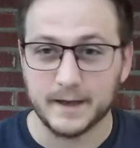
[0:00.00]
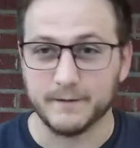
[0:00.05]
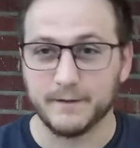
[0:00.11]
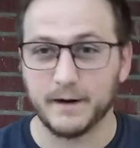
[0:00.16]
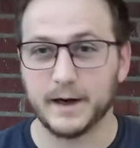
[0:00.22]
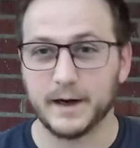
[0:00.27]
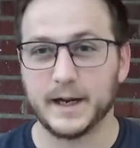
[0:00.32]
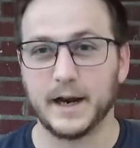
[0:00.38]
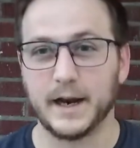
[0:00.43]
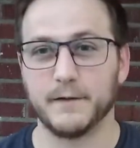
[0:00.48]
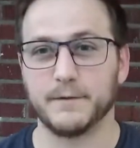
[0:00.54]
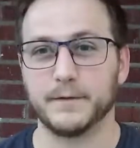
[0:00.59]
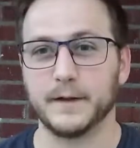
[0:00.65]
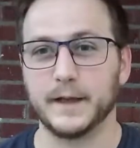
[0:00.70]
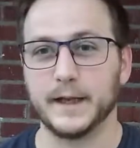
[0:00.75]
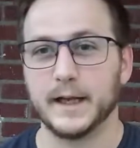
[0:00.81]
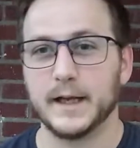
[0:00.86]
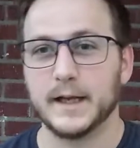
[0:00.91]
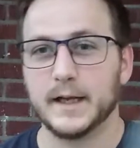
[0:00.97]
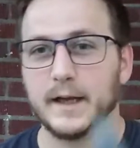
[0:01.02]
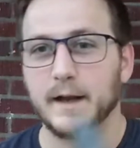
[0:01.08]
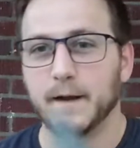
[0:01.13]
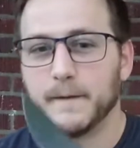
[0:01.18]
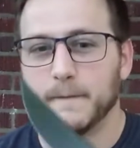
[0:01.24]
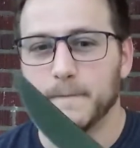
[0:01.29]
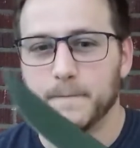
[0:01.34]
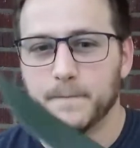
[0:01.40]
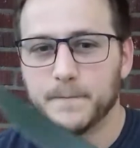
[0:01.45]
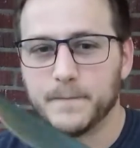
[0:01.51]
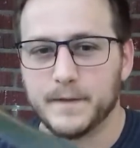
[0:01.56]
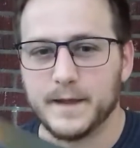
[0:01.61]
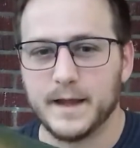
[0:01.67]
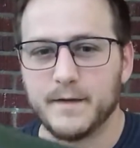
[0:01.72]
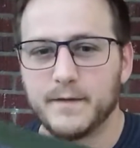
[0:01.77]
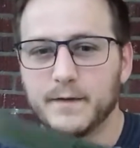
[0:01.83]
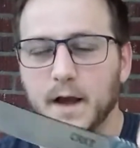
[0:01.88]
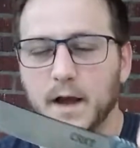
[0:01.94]
very carefully.
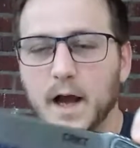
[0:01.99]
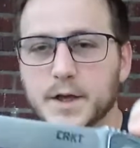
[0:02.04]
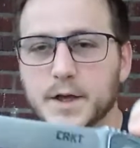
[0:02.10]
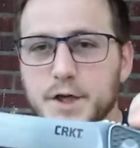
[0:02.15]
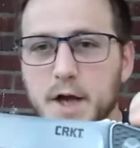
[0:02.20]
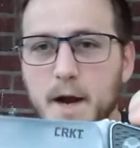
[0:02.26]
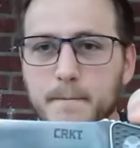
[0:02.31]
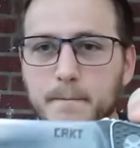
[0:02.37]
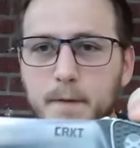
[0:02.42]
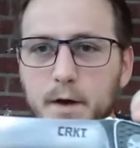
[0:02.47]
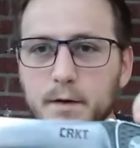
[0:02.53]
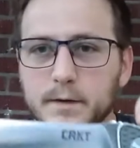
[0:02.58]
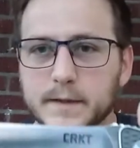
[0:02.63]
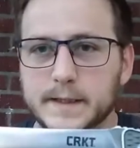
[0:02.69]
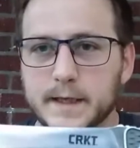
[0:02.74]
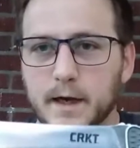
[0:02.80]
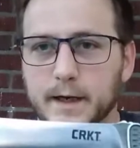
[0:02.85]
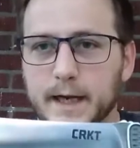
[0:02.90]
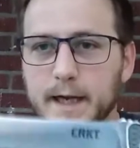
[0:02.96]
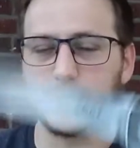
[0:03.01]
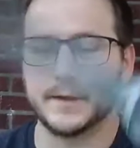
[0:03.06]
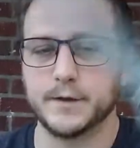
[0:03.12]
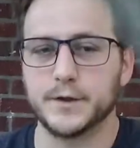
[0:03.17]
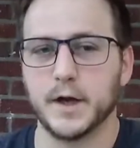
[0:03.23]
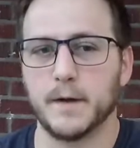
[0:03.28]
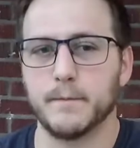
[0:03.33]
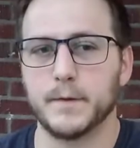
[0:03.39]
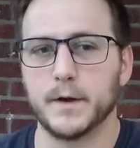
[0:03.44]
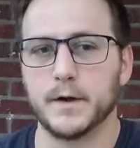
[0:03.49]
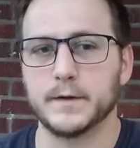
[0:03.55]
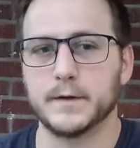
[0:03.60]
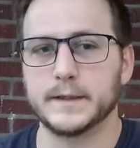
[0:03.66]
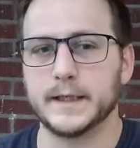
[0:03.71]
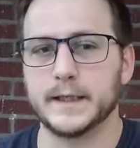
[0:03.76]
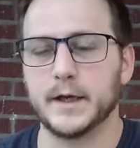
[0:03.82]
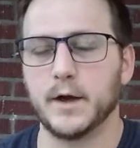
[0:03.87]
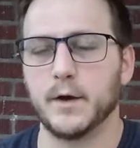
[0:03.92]
This Jumbone, CRKT
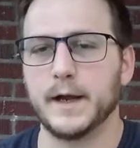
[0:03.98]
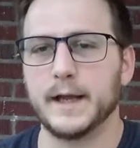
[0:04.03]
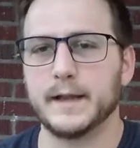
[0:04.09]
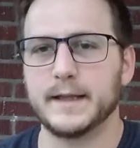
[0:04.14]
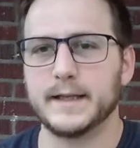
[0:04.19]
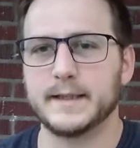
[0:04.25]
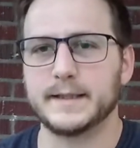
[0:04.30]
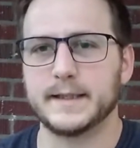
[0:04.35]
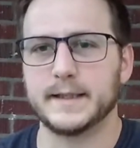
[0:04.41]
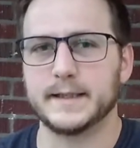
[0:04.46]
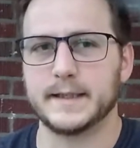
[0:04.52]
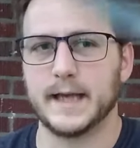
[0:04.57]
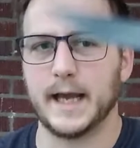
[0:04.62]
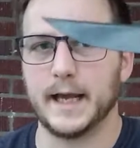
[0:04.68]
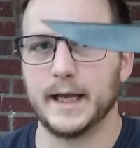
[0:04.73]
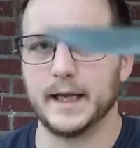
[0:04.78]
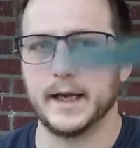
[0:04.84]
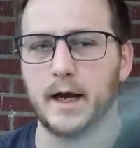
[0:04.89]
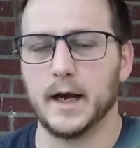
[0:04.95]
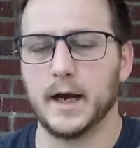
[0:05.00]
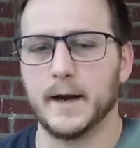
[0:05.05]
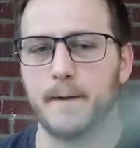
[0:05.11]
Jumbones, you know, this is a